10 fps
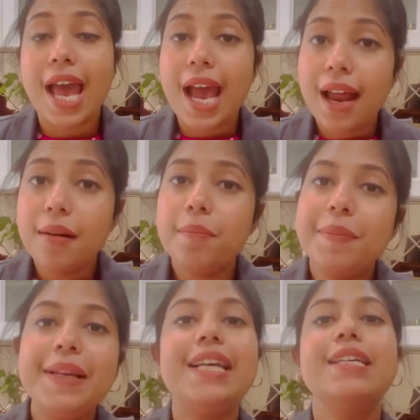And
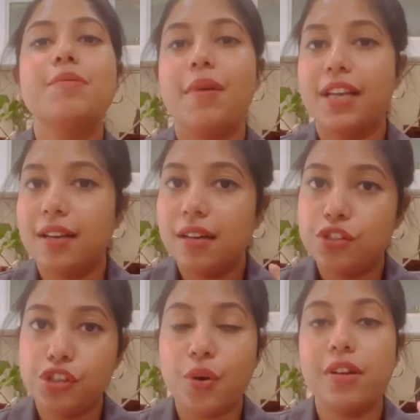please make
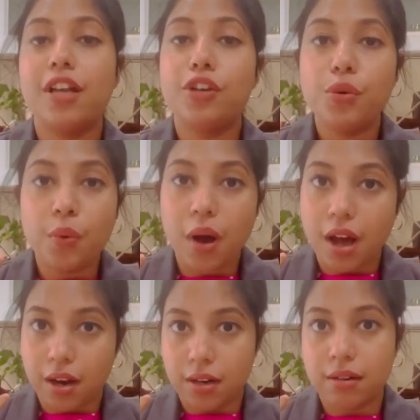sure that you
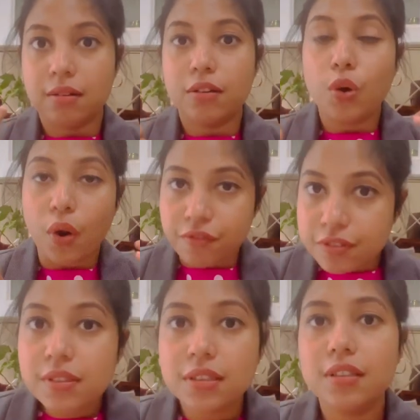are
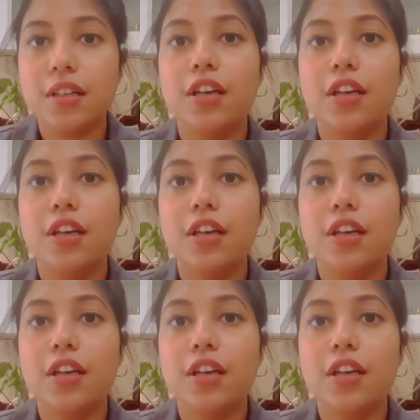confident.